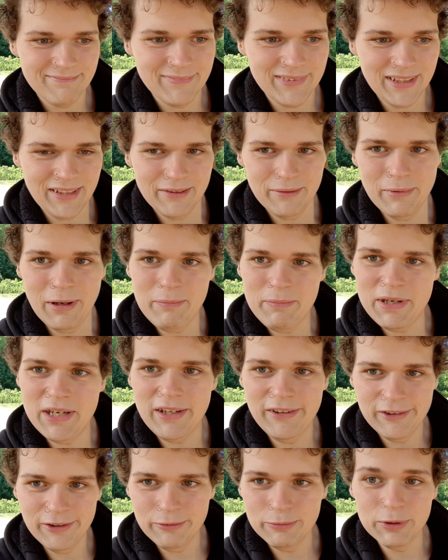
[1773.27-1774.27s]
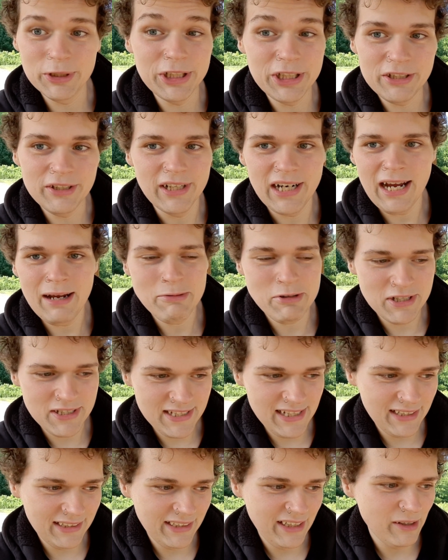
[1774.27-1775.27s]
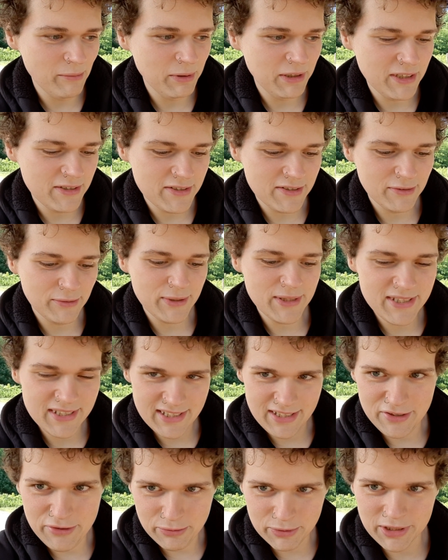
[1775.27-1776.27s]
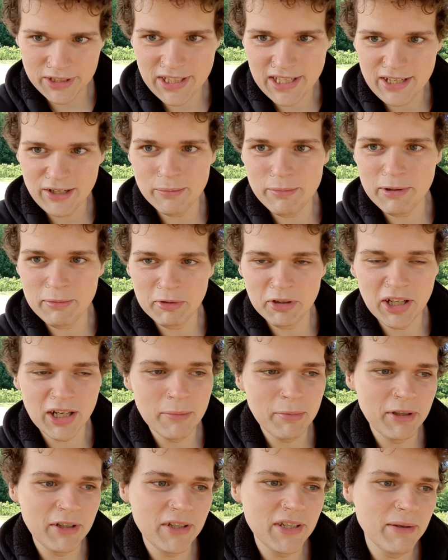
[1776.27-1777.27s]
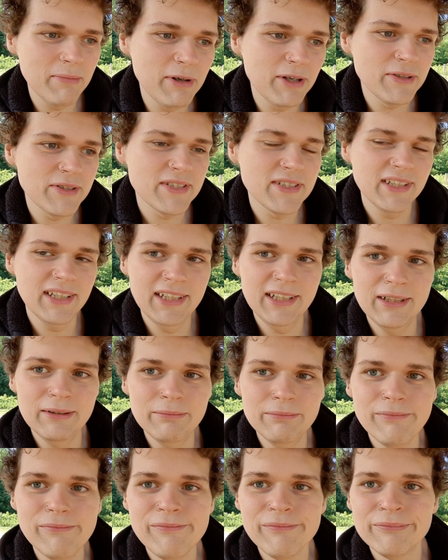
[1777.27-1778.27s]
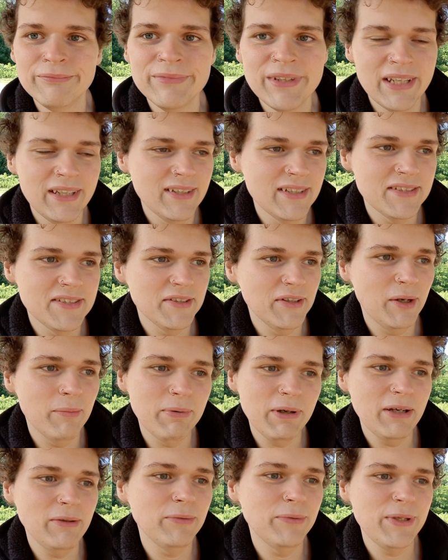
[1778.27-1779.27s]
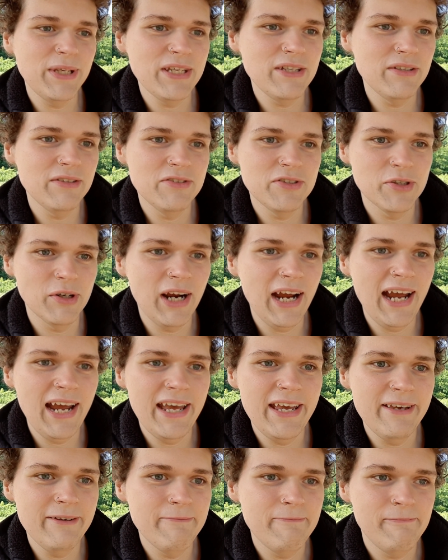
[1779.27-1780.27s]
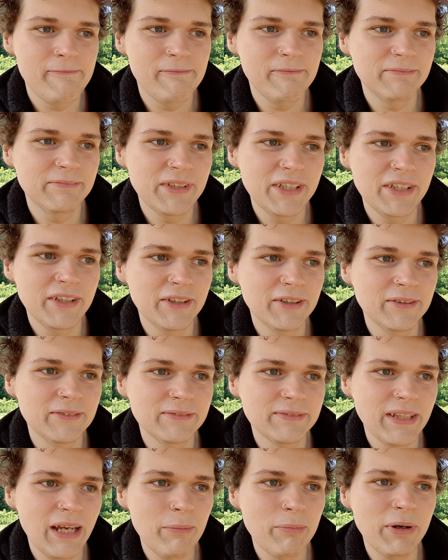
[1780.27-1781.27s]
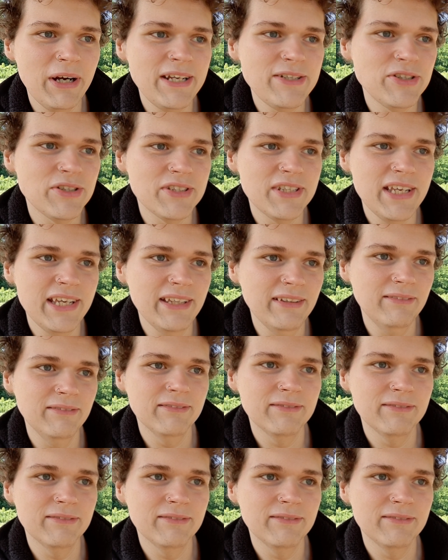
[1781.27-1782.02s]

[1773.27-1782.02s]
There might be other really good options out there, but those are the ones that you really hear people harping on the most. So I'll probably try, I'll probably just get